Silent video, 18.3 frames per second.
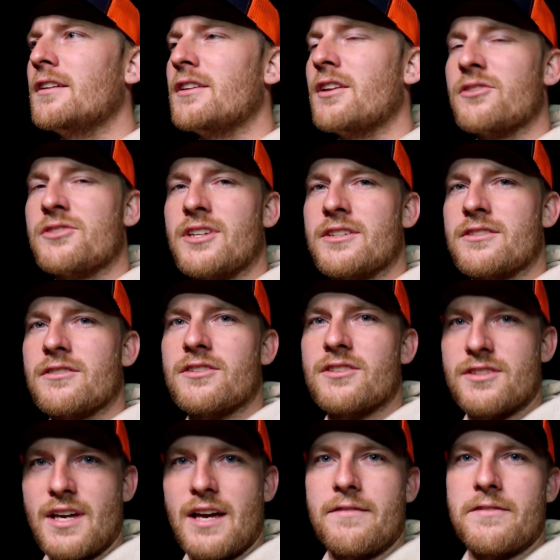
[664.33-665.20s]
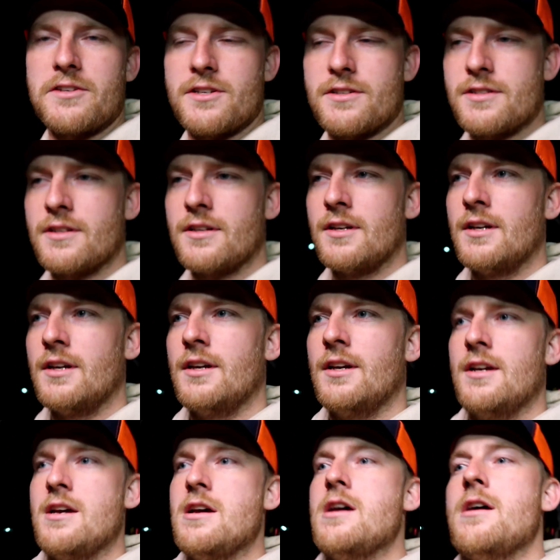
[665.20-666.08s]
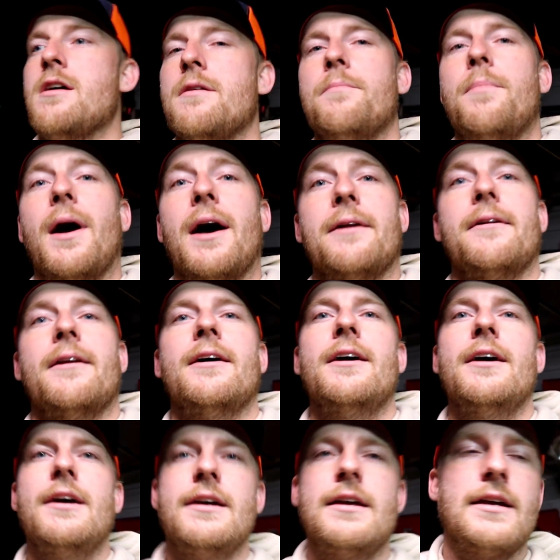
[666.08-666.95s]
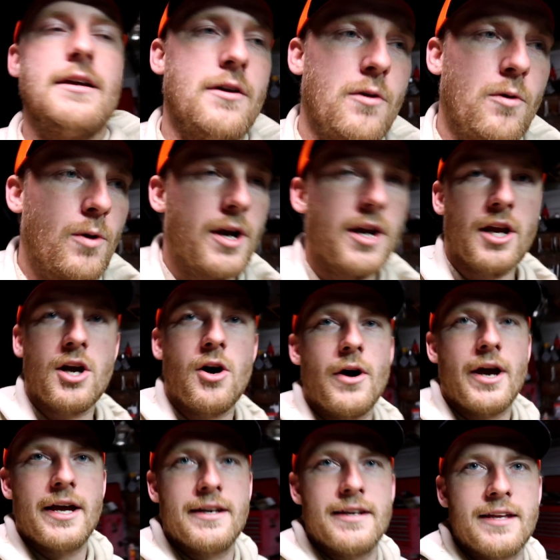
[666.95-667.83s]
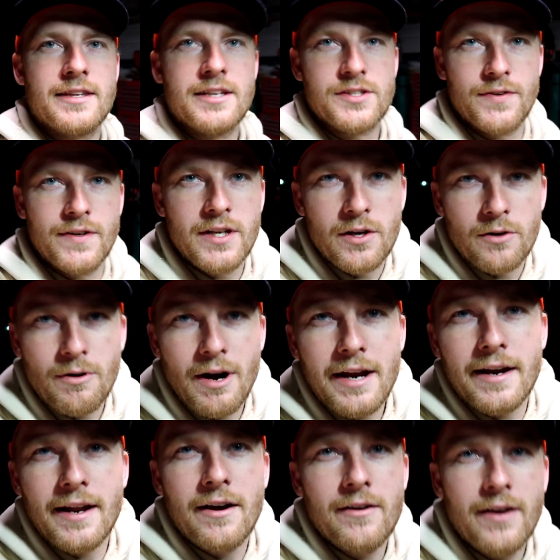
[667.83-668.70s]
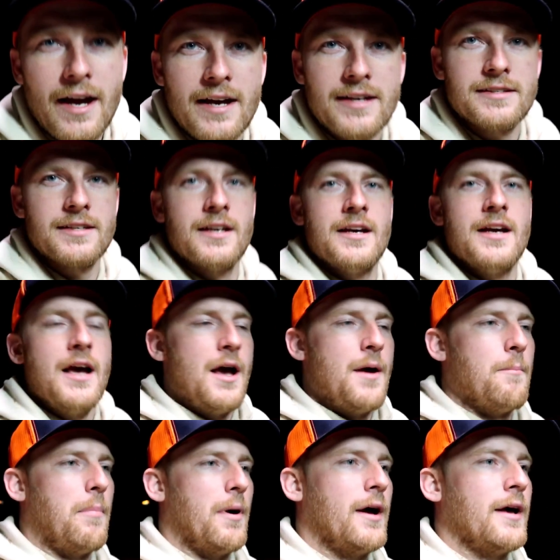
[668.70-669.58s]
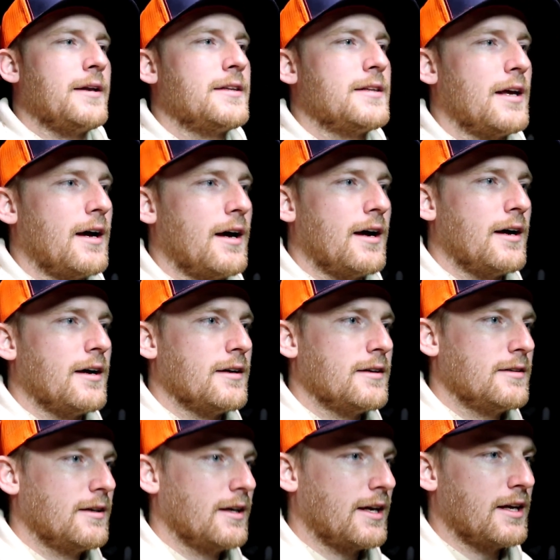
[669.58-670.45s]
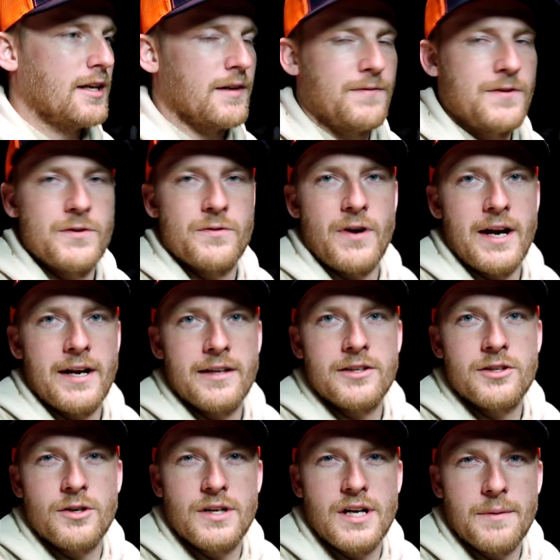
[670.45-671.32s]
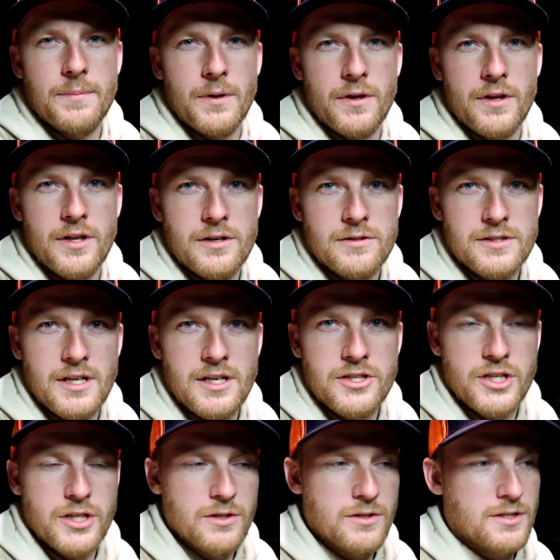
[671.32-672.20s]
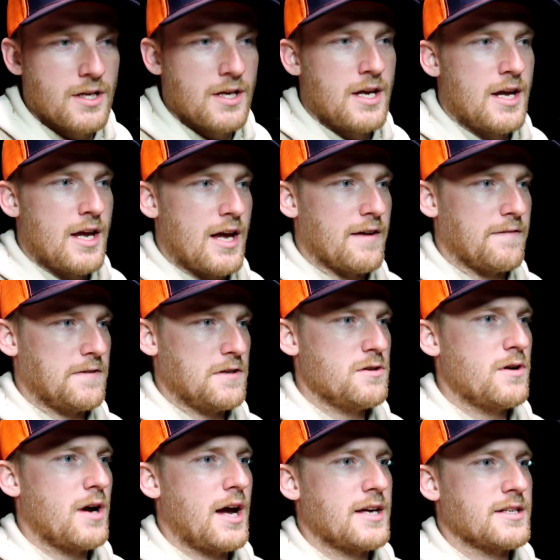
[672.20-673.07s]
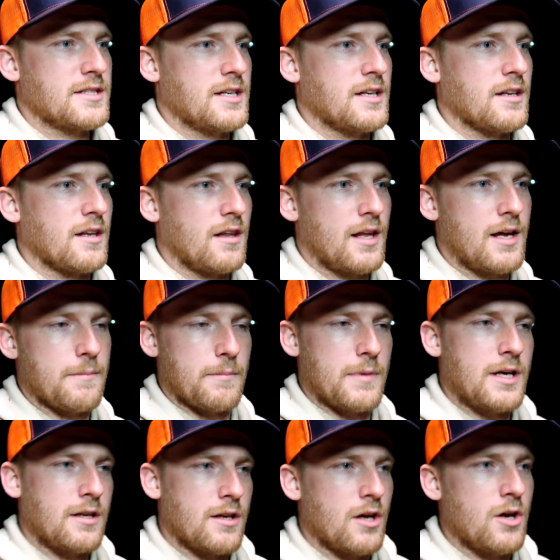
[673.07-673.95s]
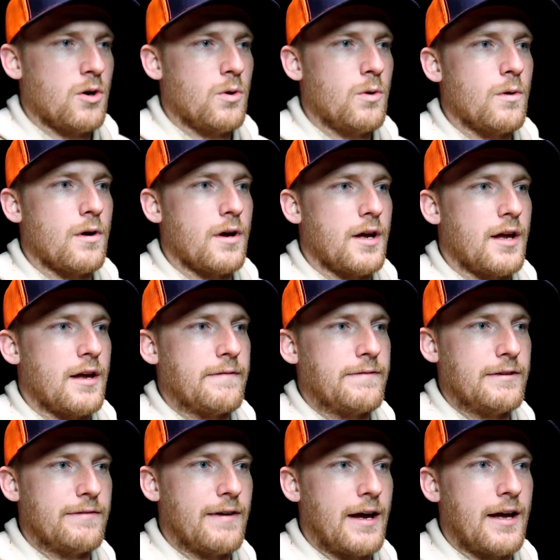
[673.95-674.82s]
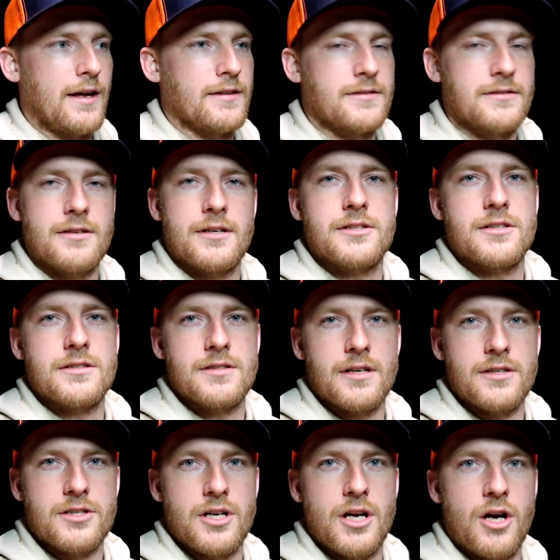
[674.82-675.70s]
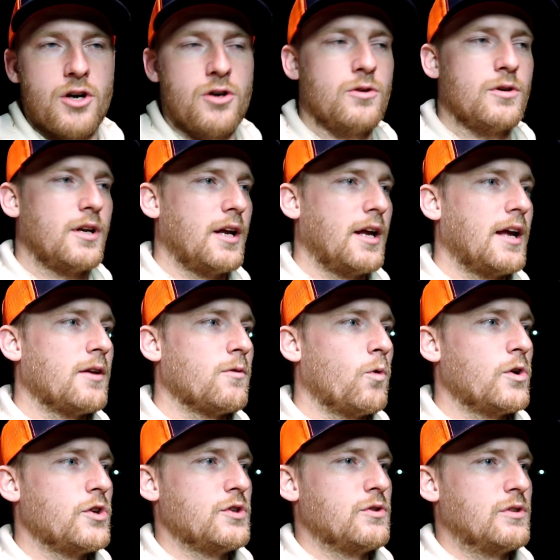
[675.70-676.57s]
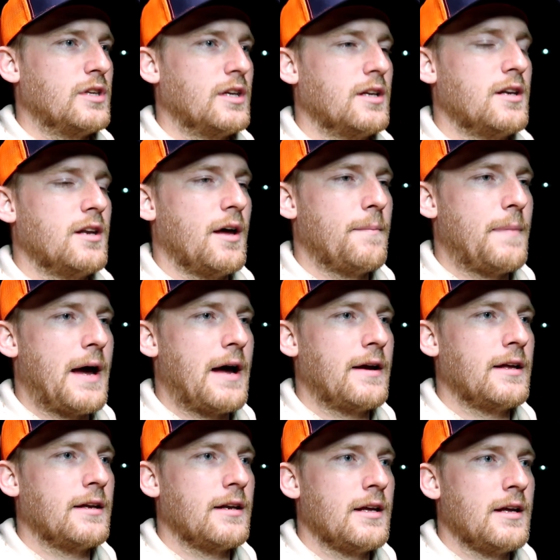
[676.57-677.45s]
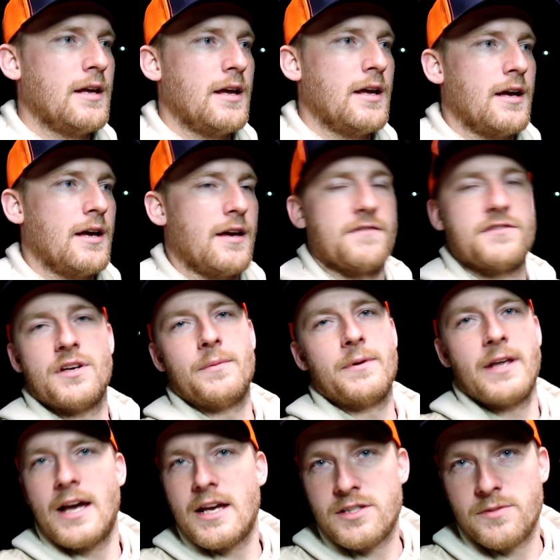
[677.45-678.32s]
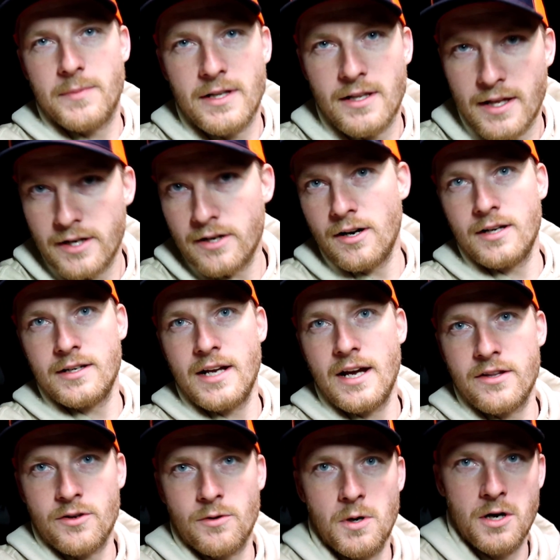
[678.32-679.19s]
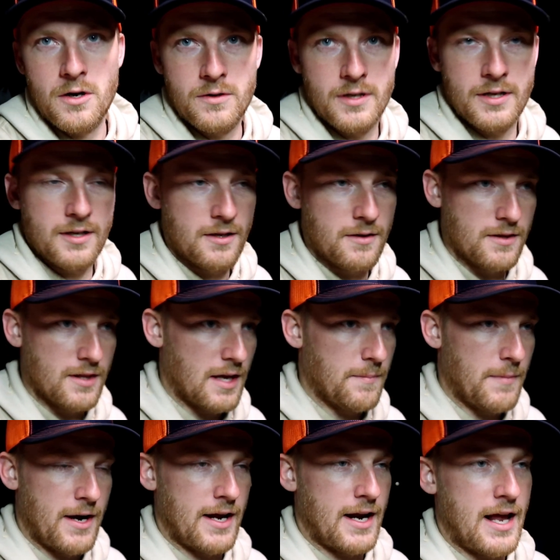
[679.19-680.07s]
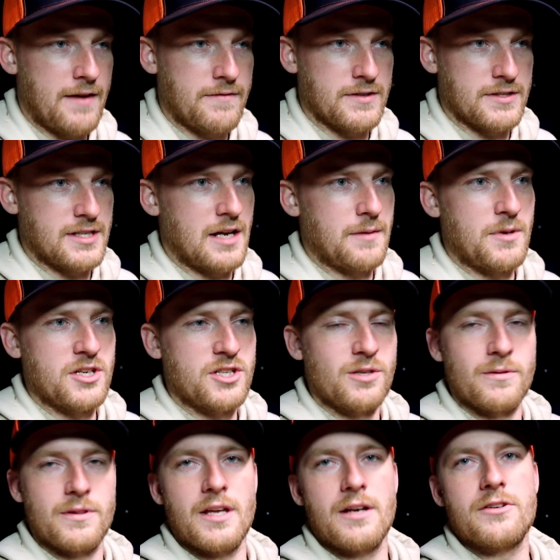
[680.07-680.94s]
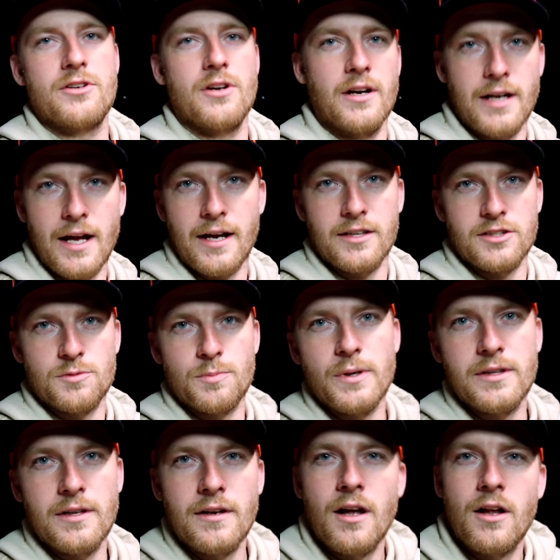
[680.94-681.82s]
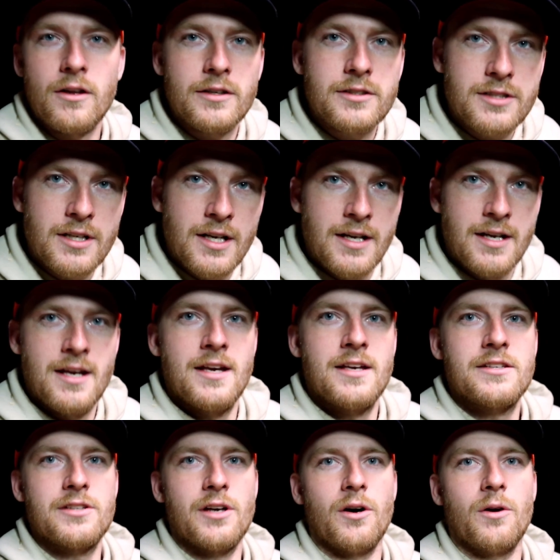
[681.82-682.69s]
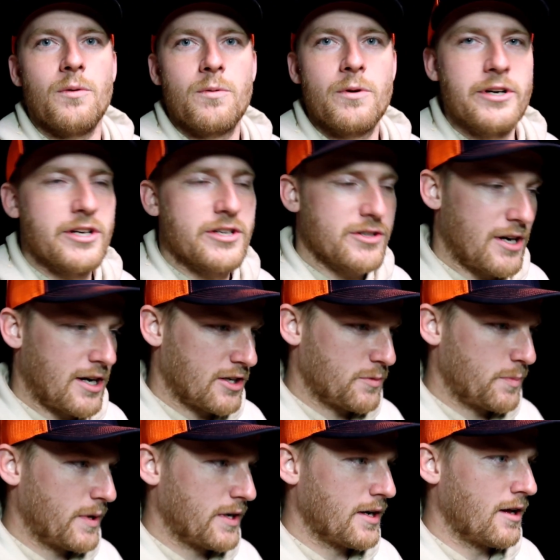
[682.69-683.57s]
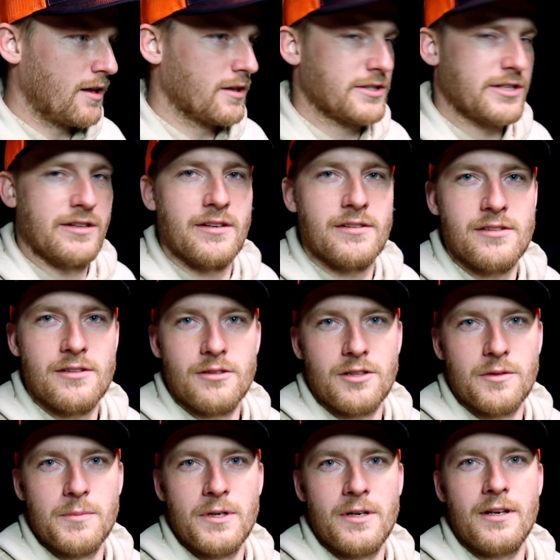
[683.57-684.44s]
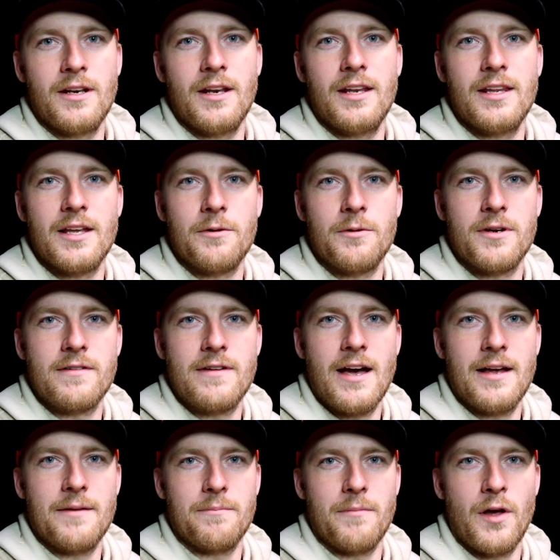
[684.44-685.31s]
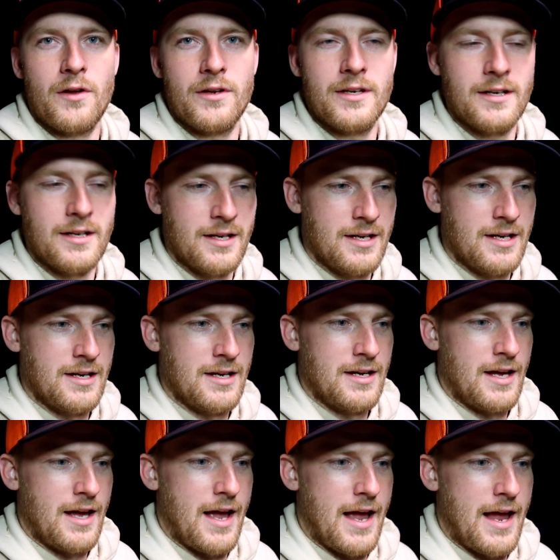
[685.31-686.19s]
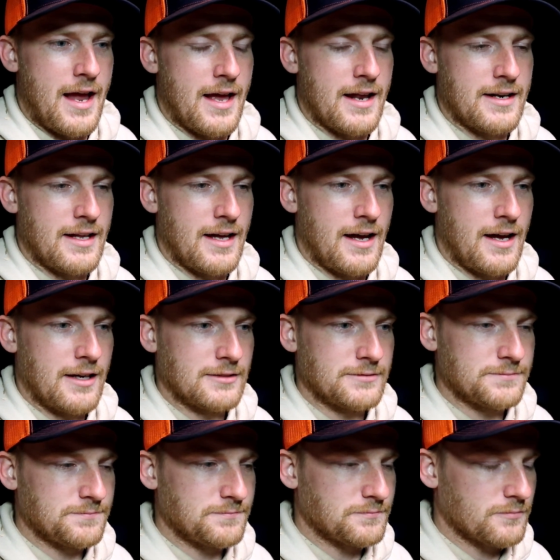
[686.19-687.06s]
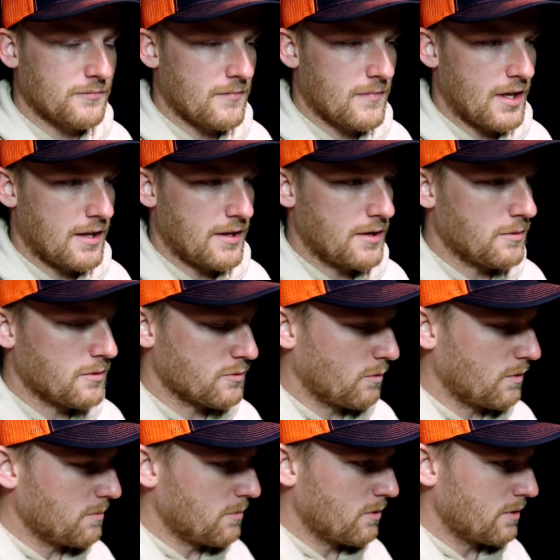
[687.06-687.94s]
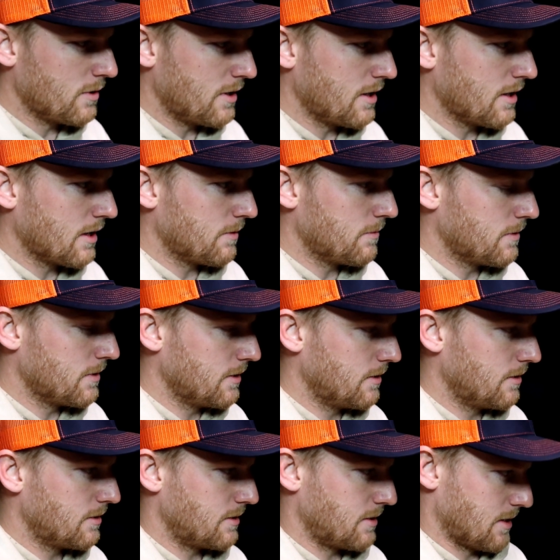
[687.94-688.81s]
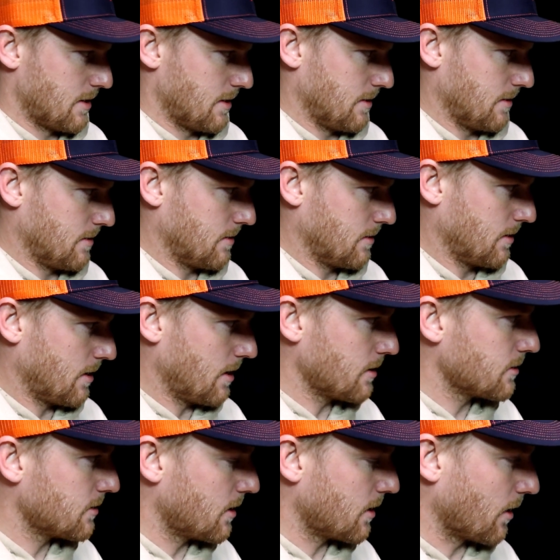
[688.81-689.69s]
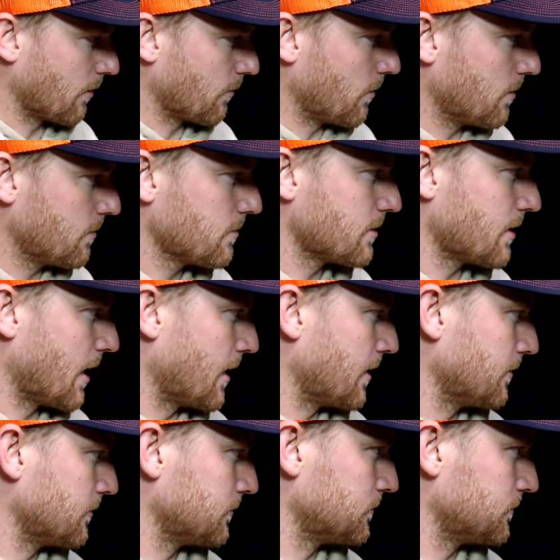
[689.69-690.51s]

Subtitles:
Those things are savages. But we're gonna go ahead and end this video right now, guys. But again, if you ran into a couple of those issues, if you guys can let me know if you've had such and such code and what you did about it. If somebody asks me later on down the road, they might have the same issue with their truck, I could spread the knowledge. So we're just trying to spread knowledge in this little community that we've got building. And there was one more thing I wanted to say. Gosh dang it, what was that?